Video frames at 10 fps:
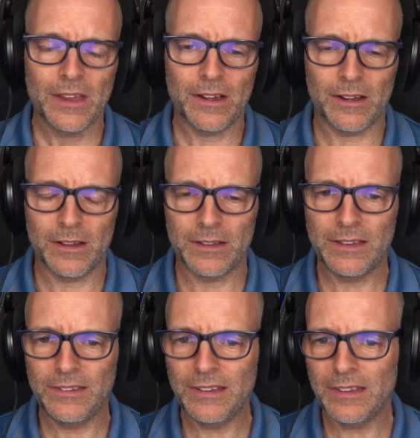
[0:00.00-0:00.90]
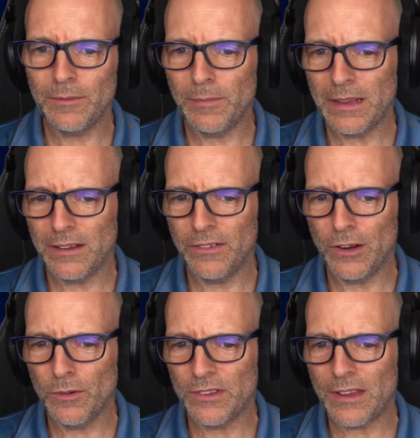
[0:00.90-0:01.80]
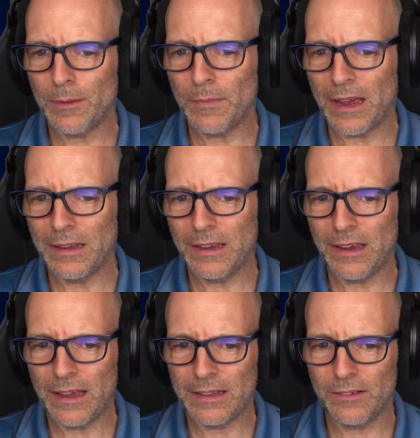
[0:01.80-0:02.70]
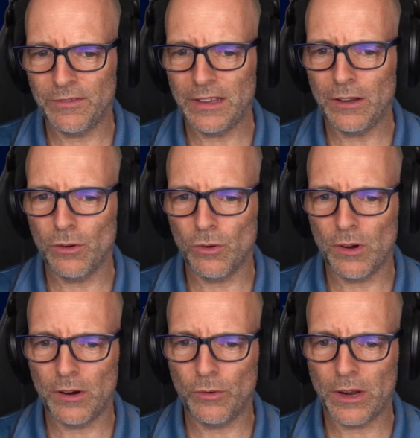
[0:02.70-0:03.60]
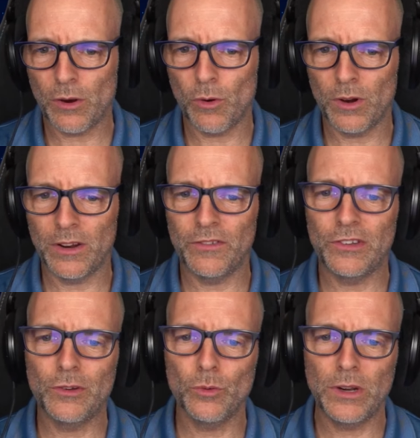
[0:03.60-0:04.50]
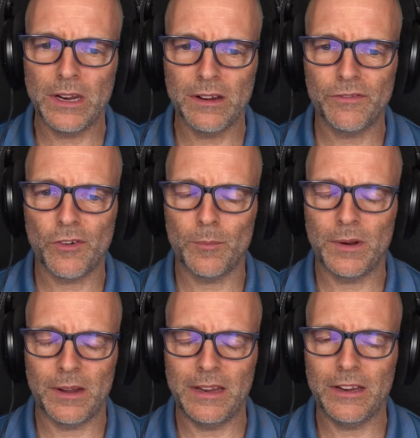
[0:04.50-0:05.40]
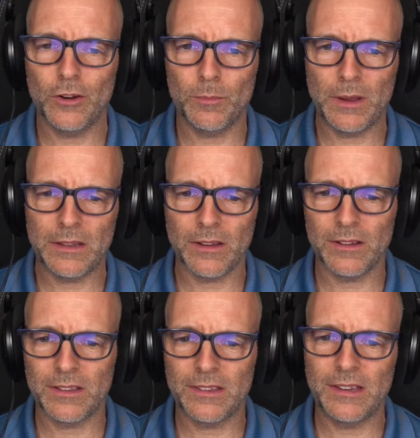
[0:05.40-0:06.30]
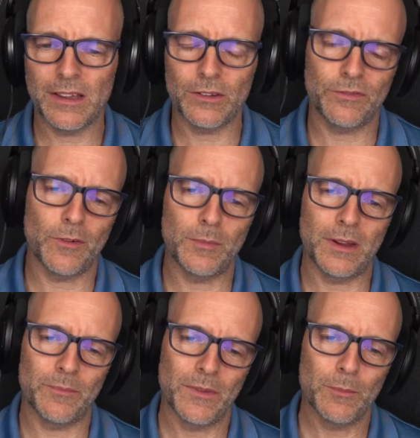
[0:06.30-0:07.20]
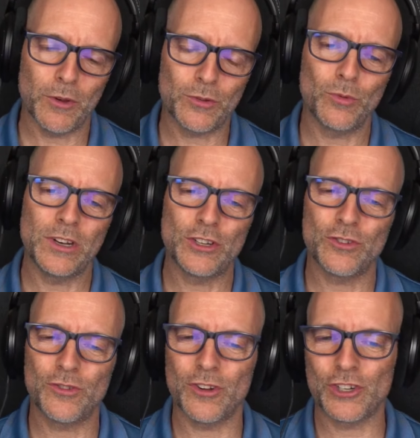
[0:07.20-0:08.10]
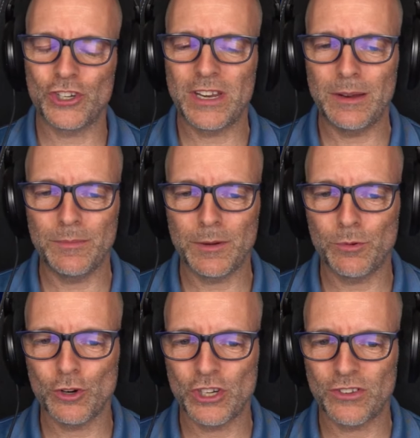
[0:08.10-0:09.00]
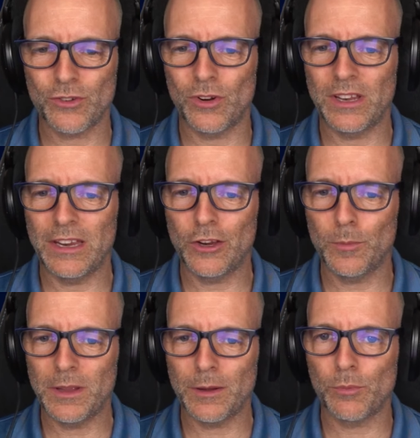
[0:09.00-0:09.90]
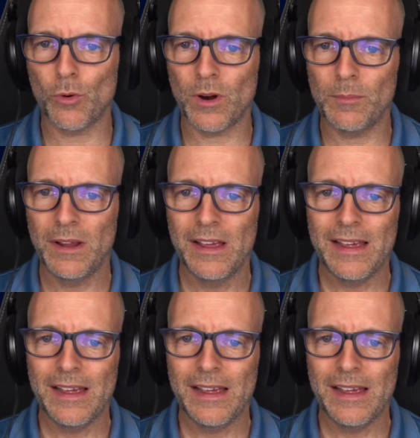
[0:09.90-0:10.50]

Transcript: DC made a video with them. I had a video recording with Yu Ning from the Incubator, from the Burst Research team. The project is called Incubator Program.